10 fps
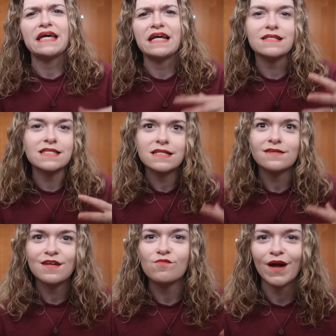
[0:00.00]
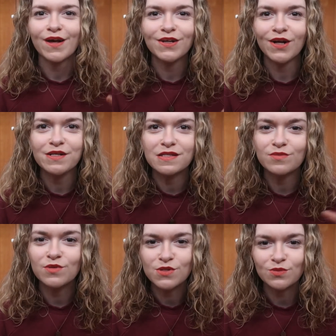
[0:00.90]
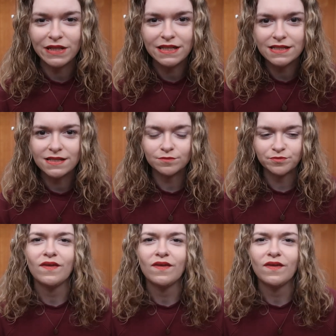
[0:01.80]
instantly recognisable sweets.